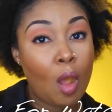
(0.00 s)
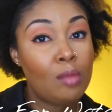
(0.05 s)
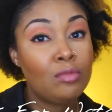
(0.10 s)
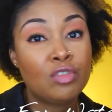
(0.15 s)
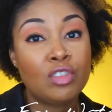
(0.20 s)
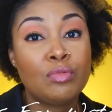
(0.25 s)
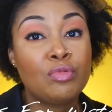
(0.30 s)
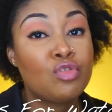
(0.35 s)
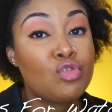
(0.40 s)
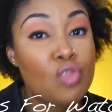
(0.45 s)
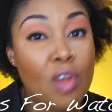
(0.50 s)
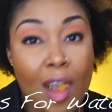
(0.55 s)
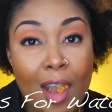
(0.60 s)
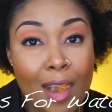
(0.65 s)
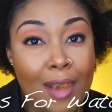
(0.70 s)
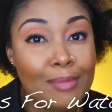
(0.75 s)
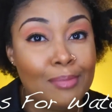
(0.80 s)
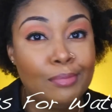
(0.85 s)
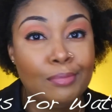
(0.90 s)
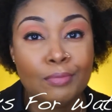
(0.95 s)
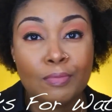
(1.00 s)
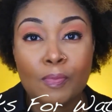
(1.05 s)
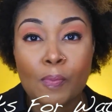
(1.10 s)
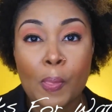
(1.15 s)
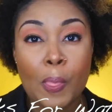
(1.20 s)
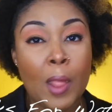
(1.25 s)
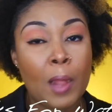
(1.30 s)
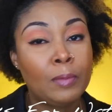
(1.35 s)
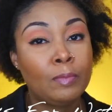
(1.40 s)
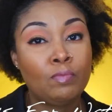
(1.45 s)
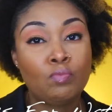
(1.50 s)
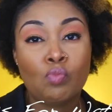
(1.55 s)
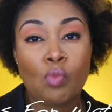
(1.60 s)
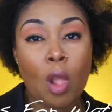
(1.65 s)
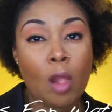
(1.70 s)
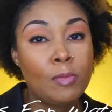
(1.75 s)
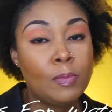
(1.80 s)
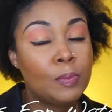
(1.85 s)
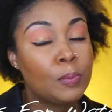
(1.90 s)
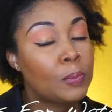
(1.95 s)
Subscribe.
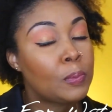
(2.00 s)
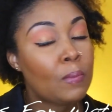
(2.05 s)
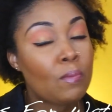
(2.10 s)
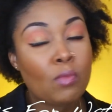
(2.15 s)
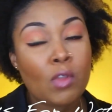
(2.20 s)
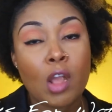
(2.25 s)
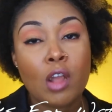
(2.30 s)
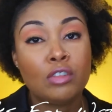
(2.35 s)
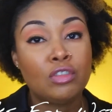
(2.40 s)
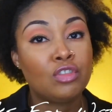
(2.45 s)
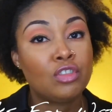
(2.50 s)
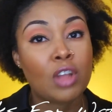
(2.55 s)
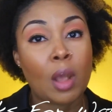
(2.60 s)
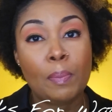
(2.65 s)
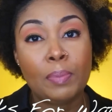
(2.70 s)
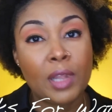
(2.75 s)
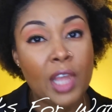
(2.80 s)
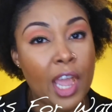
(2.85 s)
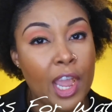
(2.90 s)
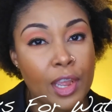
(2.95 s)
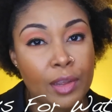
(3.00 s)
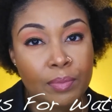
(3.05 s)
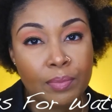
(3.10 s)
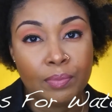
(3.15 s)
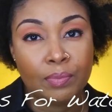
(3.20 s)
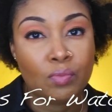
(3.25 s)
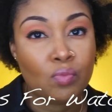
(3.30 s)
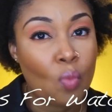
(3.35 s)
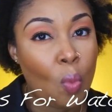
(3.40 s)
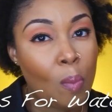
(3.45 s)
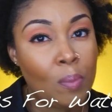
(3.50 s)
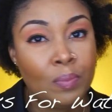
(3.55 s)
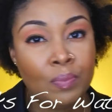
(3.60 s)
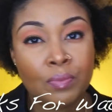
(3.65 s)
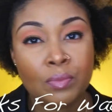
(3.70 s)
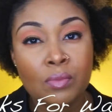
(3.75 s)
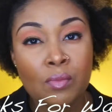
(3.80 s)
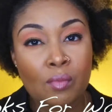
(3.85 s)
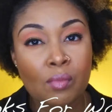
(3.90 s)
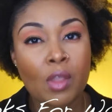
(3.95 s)
Stop playing.
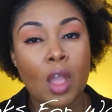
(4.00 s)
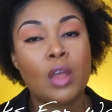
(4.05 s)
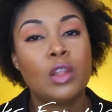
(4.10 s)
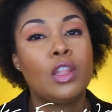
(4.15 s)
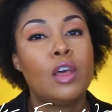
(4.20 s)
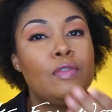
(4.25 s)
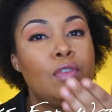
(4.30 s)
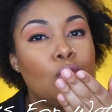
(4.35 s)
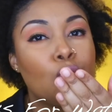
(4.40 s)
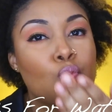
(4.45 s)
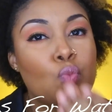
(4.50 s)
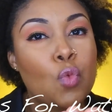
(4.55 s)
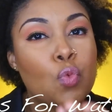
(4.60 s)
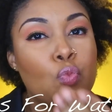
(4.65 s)
I love you.